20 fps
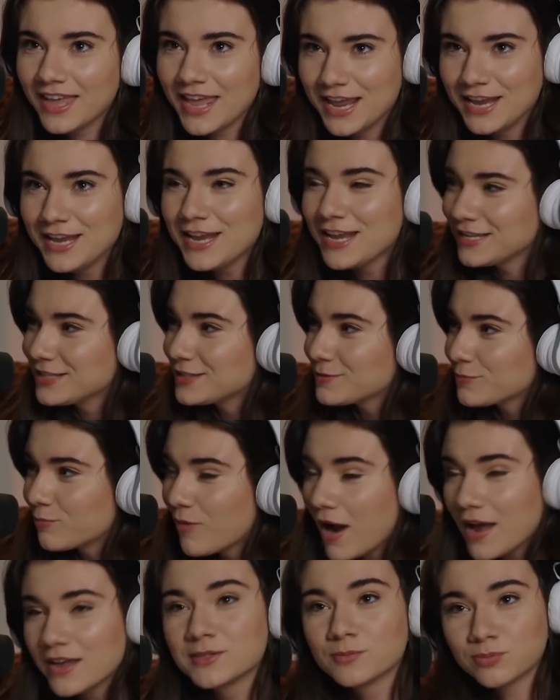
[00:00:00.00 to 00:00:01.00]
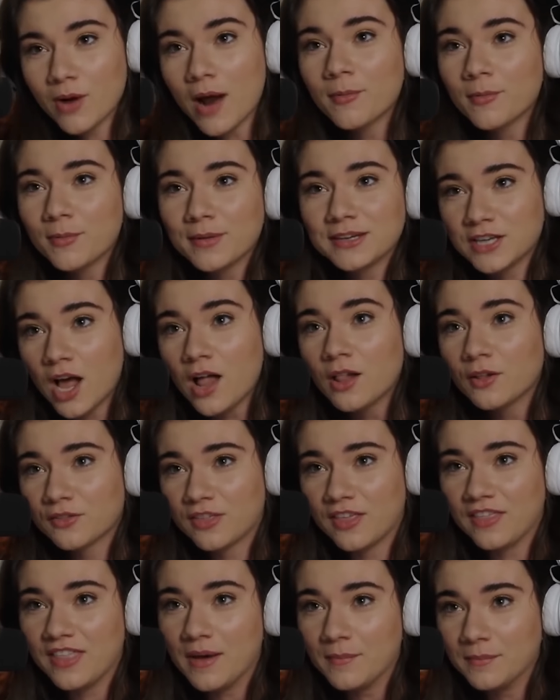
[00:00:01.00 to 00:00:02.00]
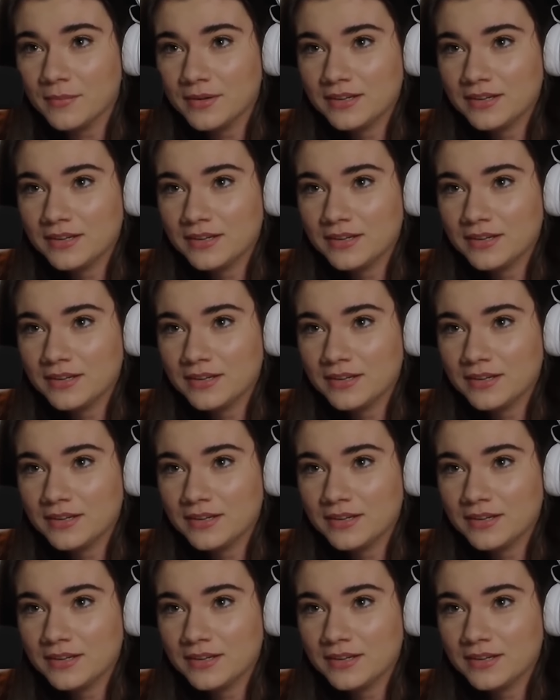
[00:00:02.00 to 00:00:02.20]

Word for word: is, is probably taller than them.